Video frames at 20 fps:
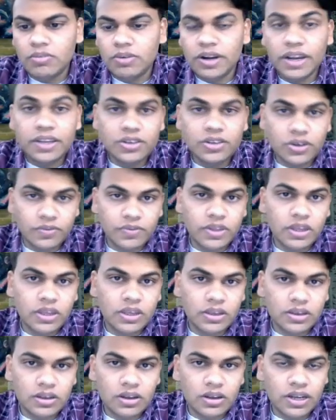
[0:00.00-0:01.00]
range
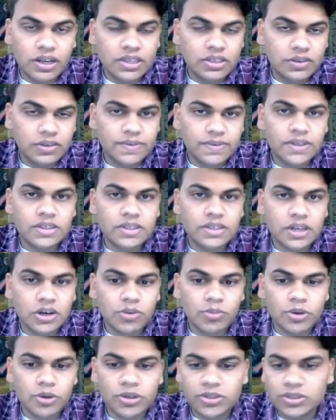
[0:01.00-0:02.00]
of such
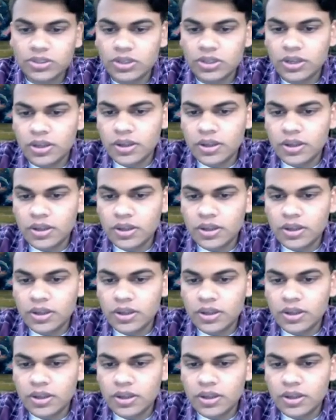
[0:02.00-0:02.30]
outputs.